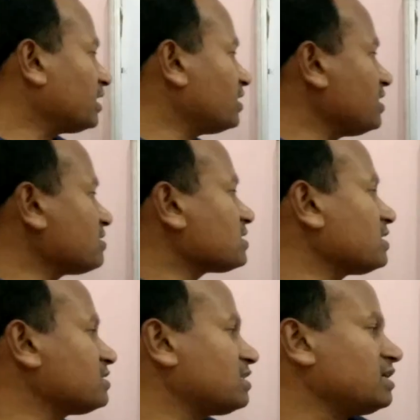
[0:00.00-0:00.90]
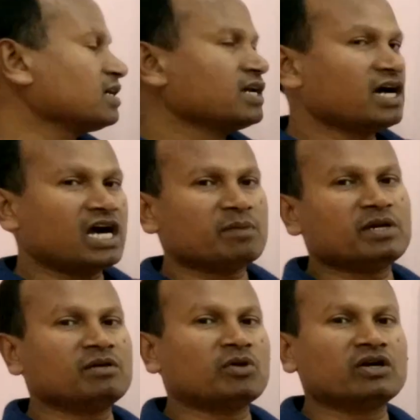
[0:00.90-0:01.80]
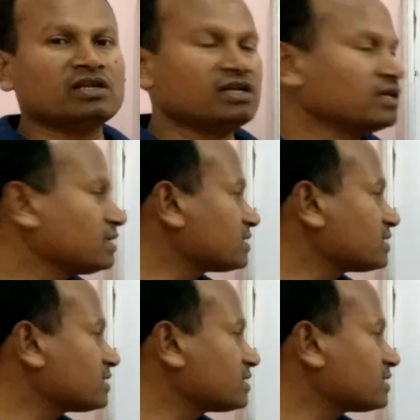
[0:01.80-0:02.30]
And this is the hybrid model,